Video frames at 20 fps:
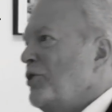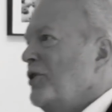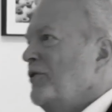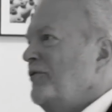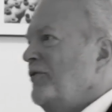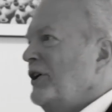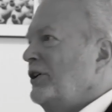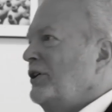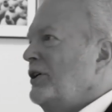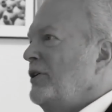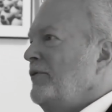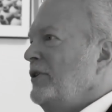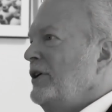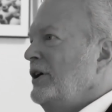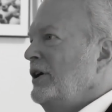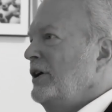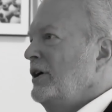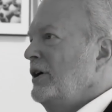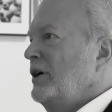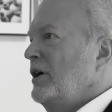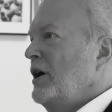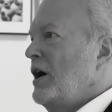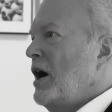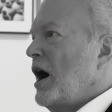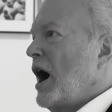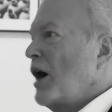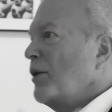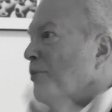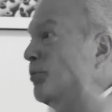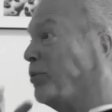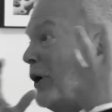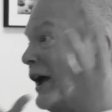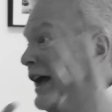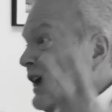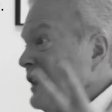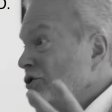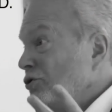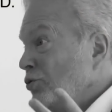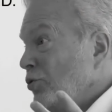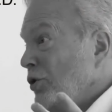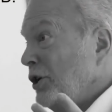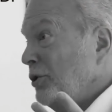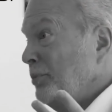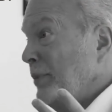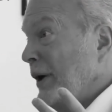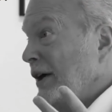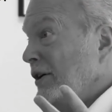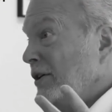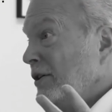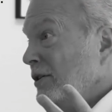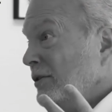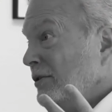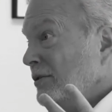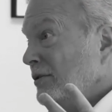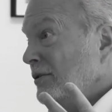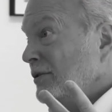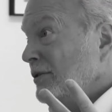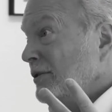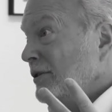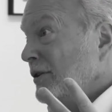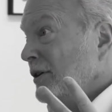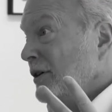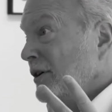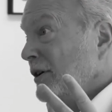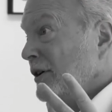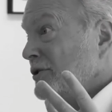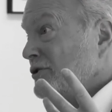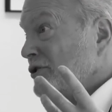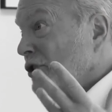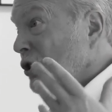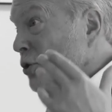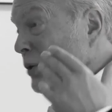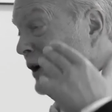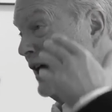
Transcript: more effectively, our brains work better, so